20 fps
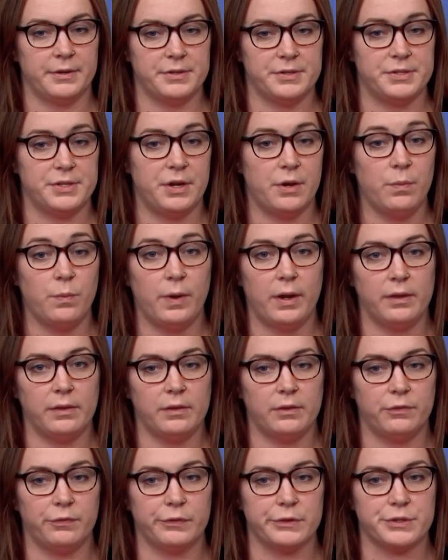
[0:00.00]
is no wait
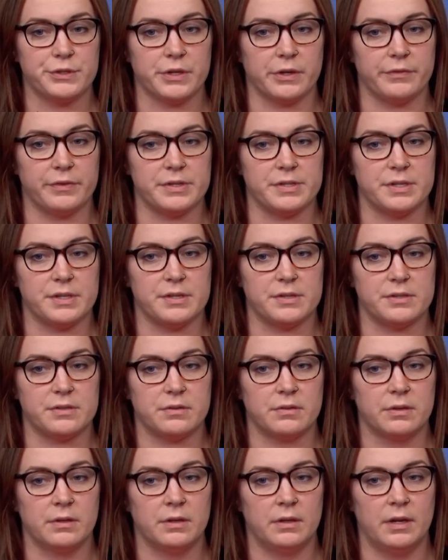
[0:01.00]
list for services.
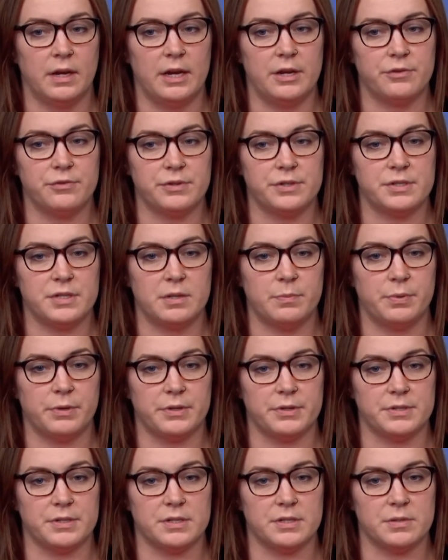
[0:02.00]
Interested
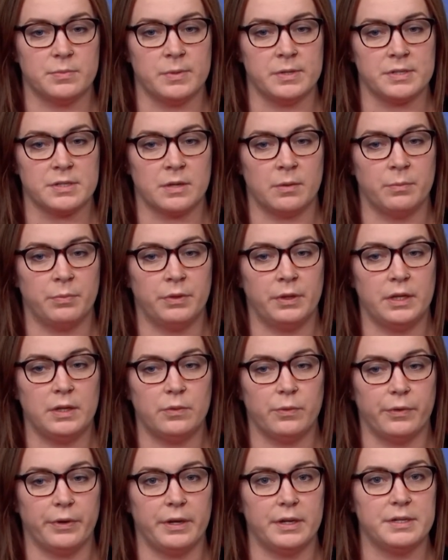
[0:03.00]
persons must complete
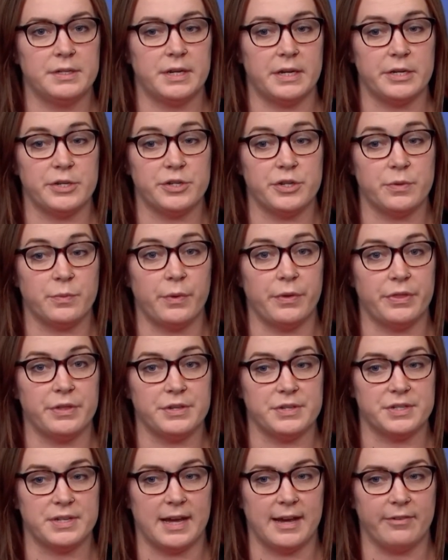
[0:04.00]
orientation with a
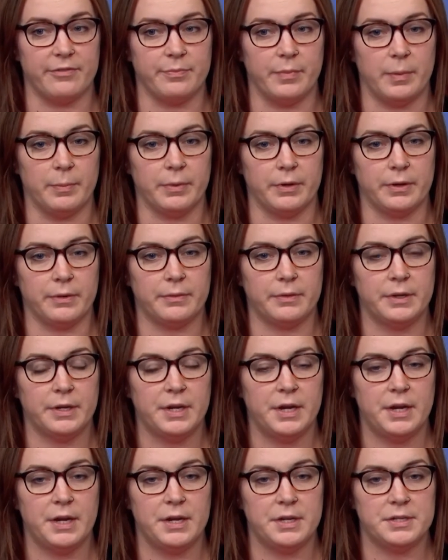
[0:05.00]
staff member.
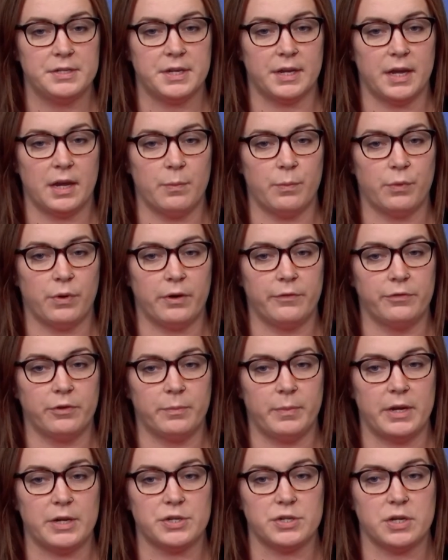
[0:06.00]
To get more
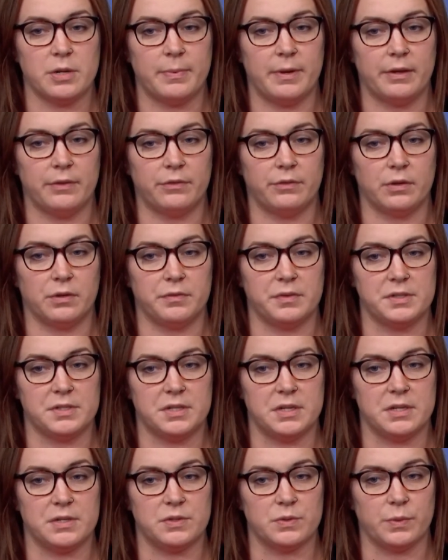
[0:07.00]
information about
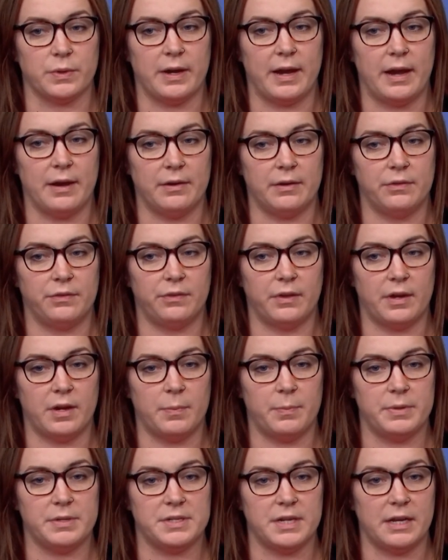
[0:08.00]
services or how to set
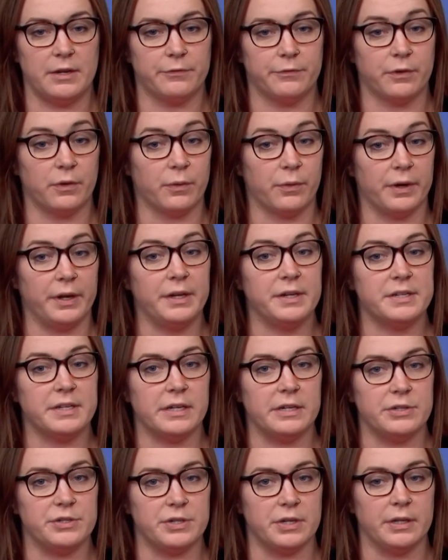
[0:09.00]
up a date for
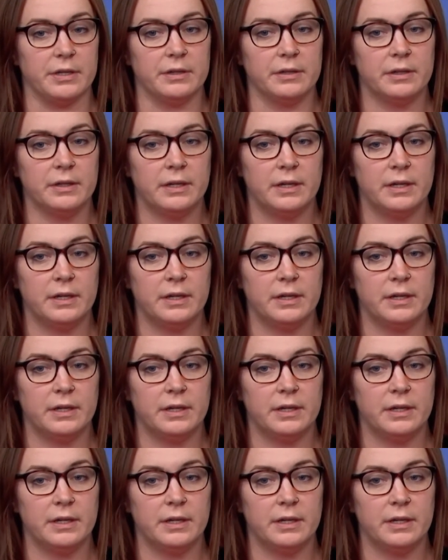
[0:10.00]
orientation,